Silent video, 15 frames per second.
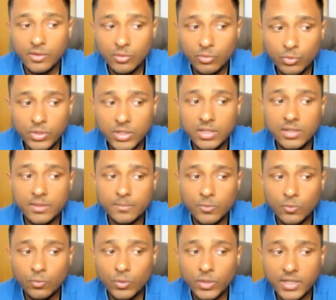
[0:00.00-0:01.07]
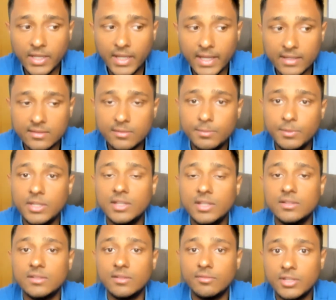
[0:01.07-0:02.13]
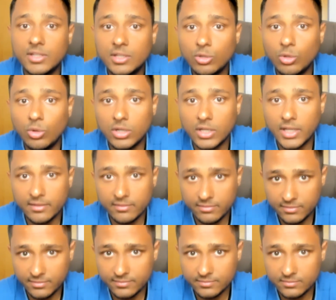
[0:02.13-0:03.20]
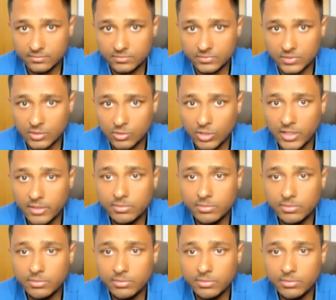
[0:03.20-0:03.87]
we will experience a very long life. All right,